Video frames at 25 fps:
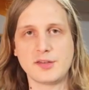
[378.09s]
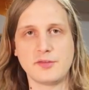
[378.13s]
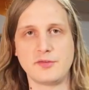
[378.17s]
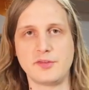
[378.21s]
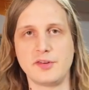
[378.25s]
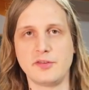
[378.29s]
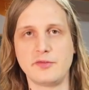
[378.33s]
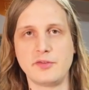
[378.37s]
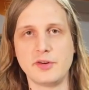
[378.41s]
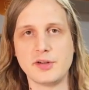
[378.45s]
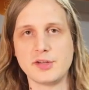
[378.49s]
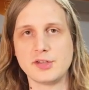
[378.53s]
of
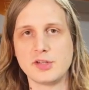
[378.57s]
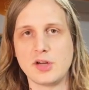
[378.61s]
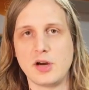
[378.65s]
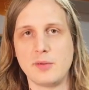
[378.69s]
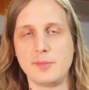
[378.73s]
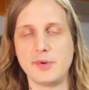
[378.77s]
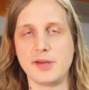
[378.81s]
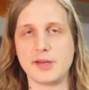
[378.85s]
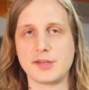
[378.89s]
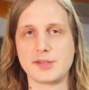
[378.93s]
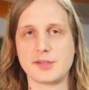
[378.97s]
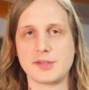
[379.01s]
different
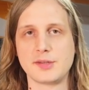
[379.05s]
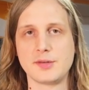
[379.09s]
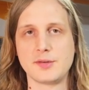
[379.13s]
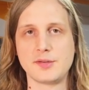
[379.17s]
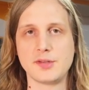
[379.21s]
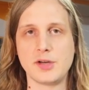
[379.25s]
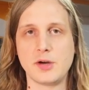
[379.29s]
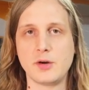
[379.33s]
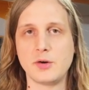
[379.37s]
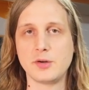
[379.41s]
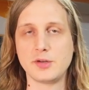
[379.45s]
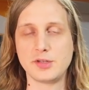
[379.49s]
topics,
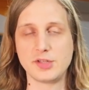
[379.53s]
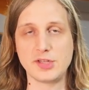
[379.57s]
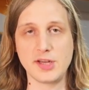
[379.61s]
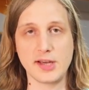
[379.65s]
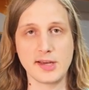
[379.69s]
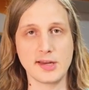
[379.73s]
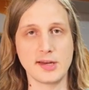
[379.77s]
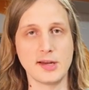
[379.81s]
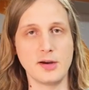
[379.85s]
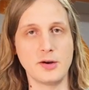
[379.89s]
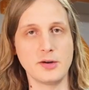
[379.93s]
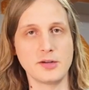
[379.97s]
so
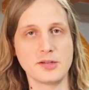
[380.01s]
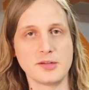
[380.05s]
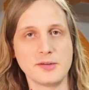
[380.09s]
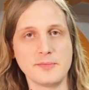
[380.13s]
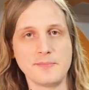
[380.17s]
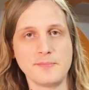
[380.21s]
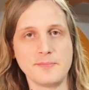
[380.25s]
check it out.